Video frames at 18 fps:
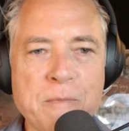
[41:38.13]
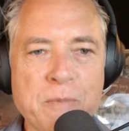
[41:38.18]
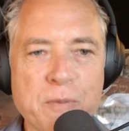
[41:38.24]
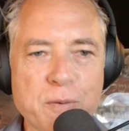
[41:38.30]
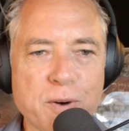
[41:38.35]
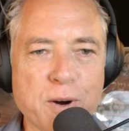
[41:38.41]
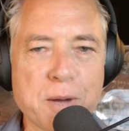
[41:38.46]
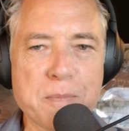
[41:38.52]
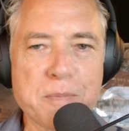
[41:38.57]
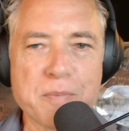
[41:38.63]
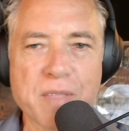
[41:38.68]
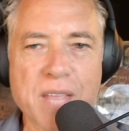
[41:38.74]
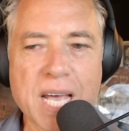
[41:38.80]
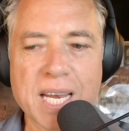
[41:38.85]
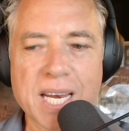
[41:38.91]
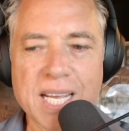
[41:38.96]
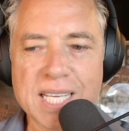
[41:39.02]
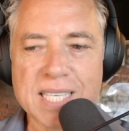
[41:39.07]
from
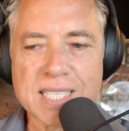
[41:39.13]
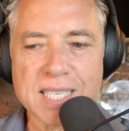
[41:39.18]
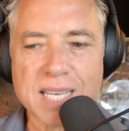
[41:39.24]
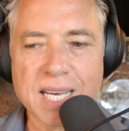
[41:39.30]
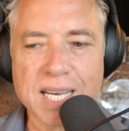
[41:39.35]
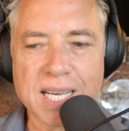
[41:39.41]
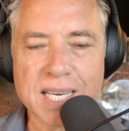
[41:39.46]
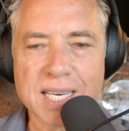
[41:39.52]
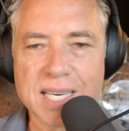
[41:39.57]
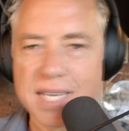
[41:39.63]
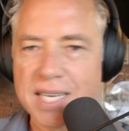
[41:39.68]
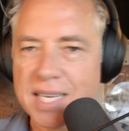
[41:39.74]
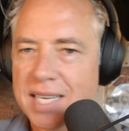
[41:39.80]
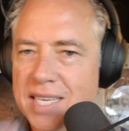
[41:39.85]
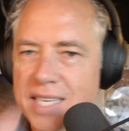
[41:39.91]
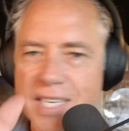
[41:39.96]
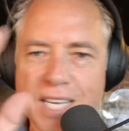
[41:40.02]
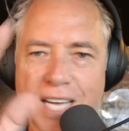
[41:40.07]
that insight.
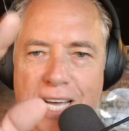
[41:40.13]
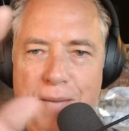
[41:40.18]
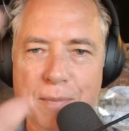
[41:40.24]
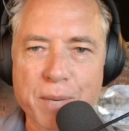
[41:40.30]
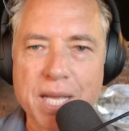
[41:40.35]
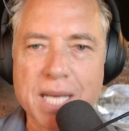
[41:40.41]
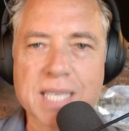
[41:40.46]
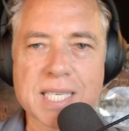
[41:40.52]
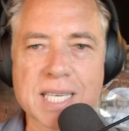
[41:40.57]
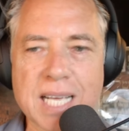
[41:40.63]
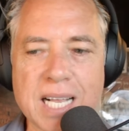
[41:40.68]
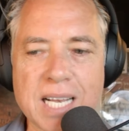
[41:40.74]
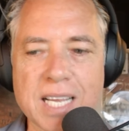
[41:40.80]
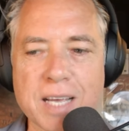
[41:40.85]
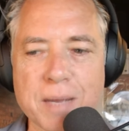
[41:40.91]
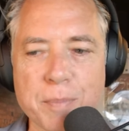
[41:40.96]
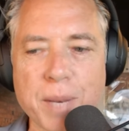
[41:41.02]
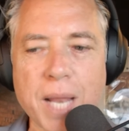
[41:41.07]
God bless
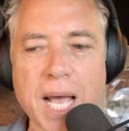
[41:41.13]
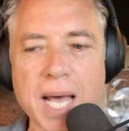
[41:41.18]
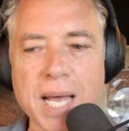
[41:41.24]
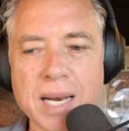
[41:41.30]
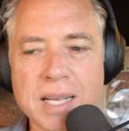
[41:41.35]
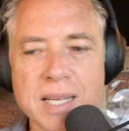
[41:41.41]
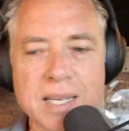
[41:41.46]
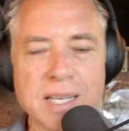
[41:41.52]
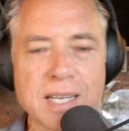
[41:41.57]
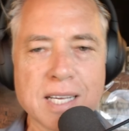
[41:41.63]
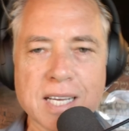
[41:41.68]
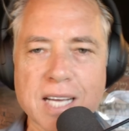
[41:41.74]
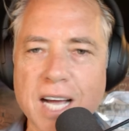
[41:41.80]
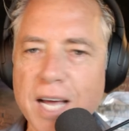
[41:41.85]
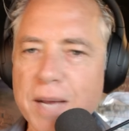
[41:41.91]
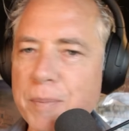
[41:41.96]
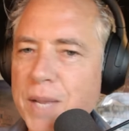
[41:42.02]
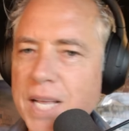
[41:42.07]
Elliot Blatt.
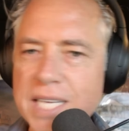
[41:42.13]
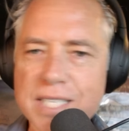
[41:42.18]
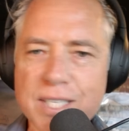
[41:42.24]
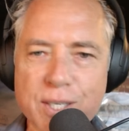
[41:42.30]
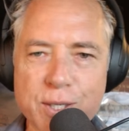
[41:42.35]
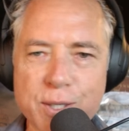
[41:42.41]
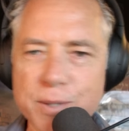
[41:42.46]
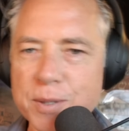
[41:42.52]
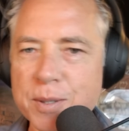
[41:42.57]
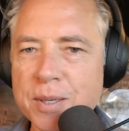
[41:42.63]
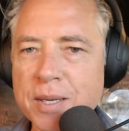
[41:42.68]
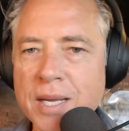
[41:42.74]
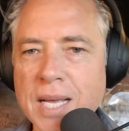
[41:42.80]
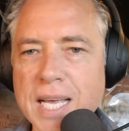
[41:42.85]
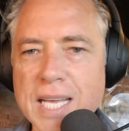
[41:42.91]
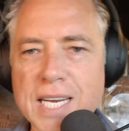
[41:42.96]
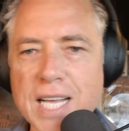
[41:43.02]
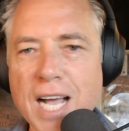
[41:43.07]
God bless you.
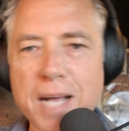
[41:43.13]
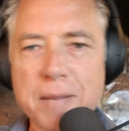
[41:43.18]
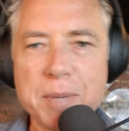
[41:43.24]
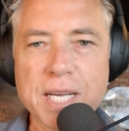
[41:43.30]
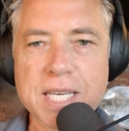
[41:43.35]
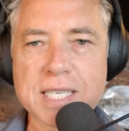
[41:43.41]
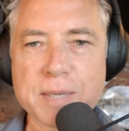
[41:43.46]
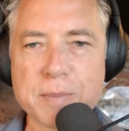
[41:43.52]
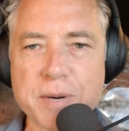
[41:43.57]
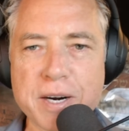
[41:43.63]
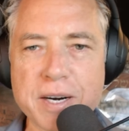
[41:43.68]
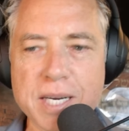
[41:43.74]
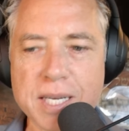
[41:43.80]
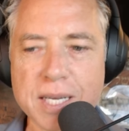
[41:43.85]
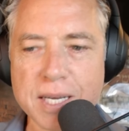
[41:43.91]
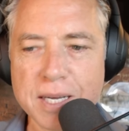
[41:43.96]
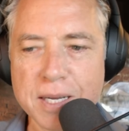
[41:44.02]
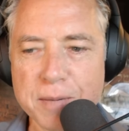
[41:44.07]
And God bless
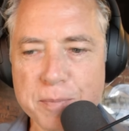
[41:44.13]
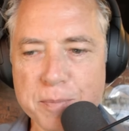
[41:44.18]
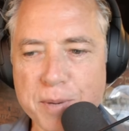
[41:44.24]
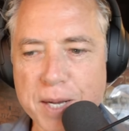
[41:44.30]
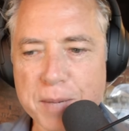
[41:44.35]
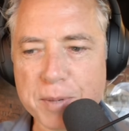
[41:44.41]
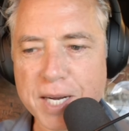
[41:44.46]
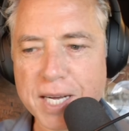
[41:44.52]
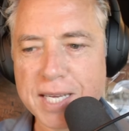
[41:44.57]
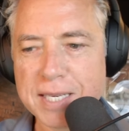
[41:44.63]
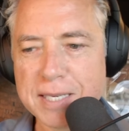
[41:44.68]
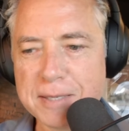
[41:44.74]
America. Bye-bye.